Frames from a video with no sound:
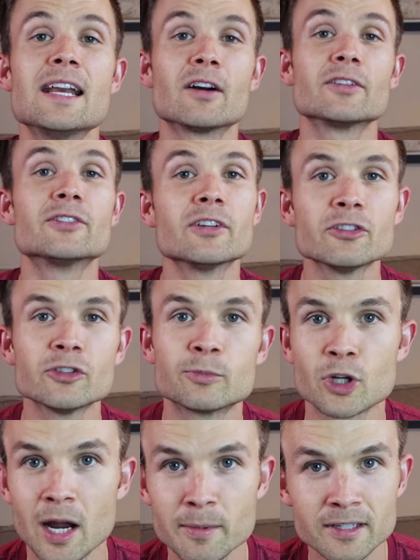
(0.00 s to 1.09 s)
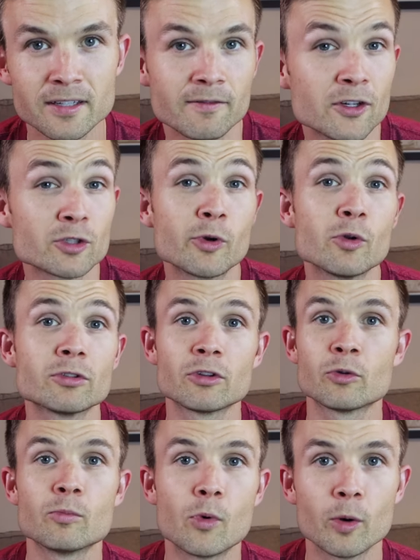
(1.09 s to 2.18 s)
Now consider subscribing if you're someone who wants to
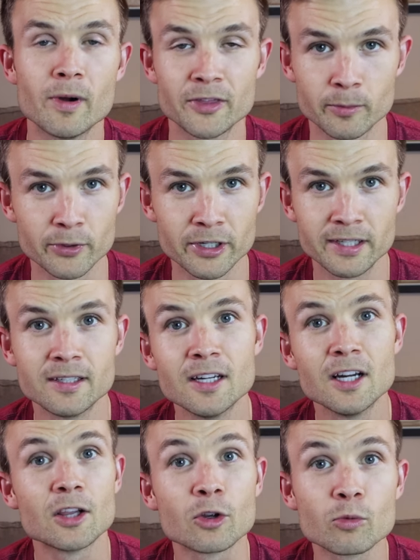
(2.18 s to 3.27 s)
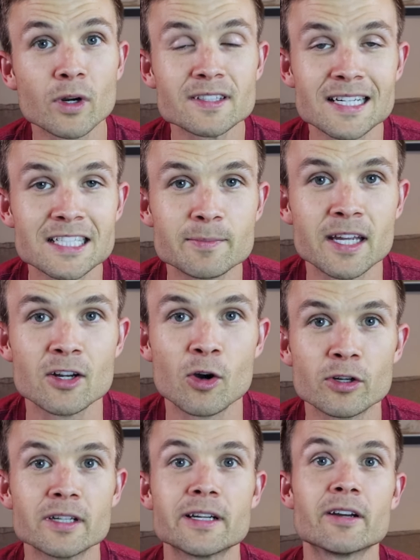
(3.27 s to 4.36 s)
learn more about the breed, learn what it's like to be an
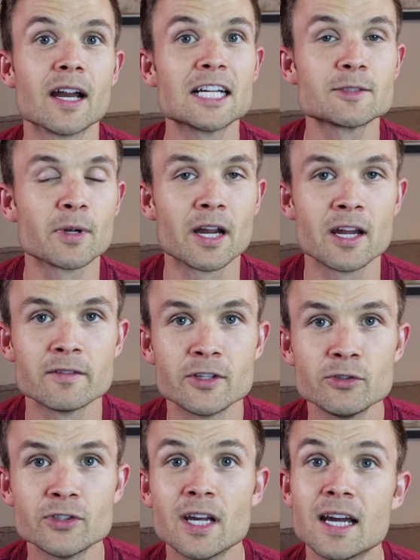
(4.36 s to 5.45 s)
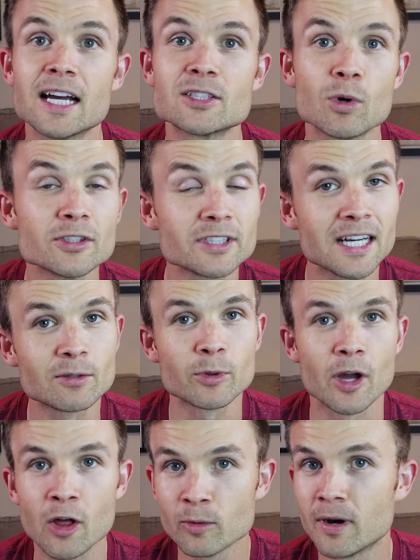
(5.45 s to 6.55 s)
owner, hear expert interviews, as well as connect with
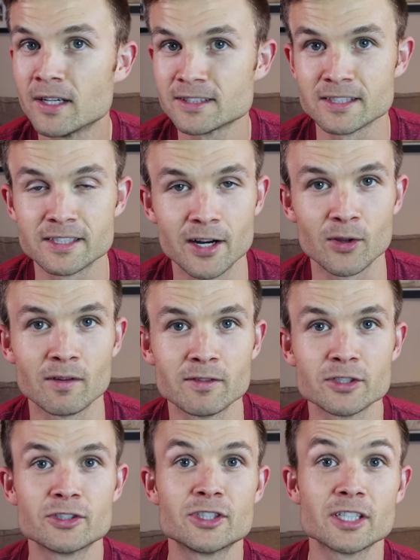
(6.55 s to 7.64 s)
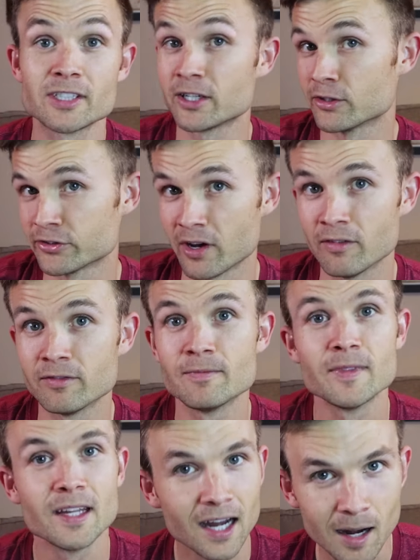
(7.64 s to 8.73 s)
other Boston Terrier lovers just like yourself.
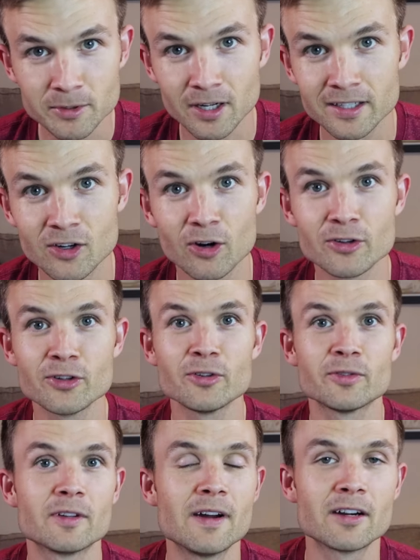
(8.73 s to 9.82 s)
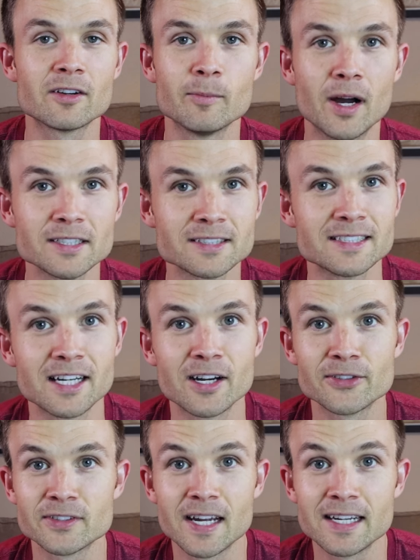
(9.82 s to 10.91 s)
I'm Donnie Gardner, the founder of
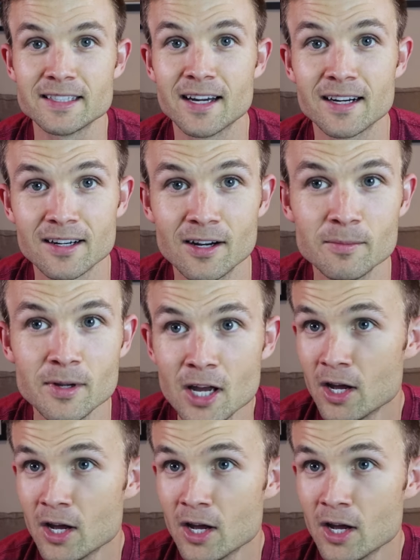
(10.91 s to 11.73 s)
BostonTerrierSociety.com.